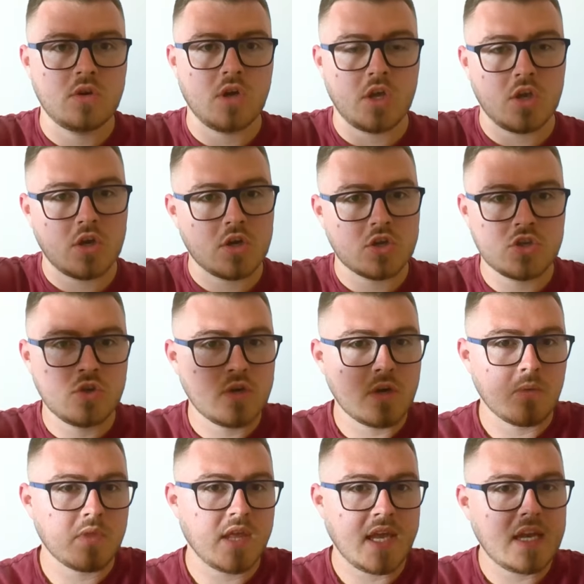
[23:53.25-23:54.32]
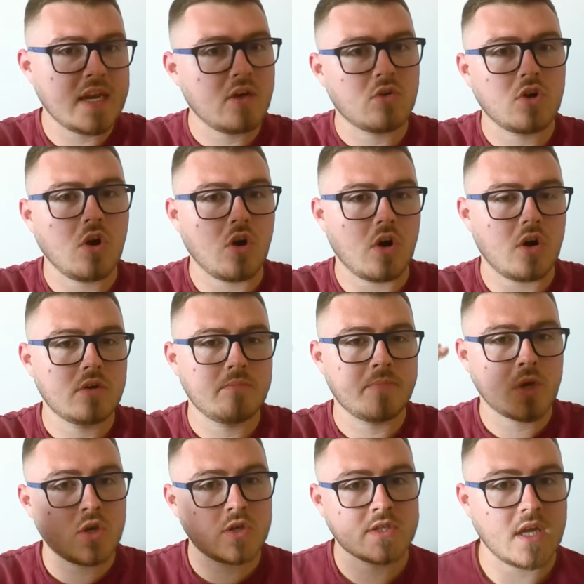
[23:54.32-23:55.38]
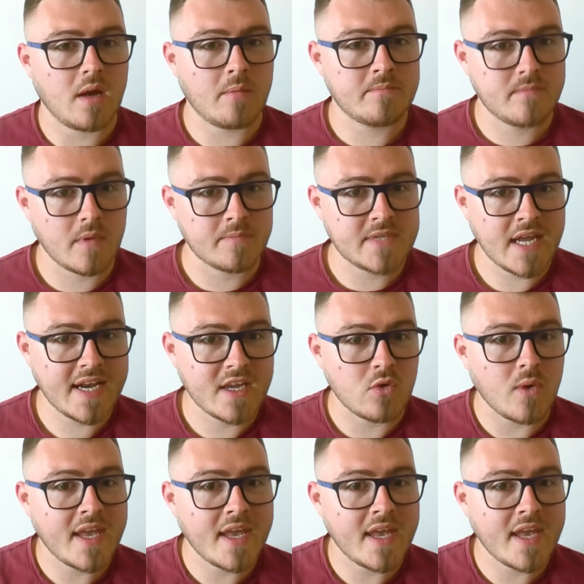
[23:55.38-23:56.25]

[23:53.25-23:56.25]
Are you going to tune in with healing or not? Because I'm telling you,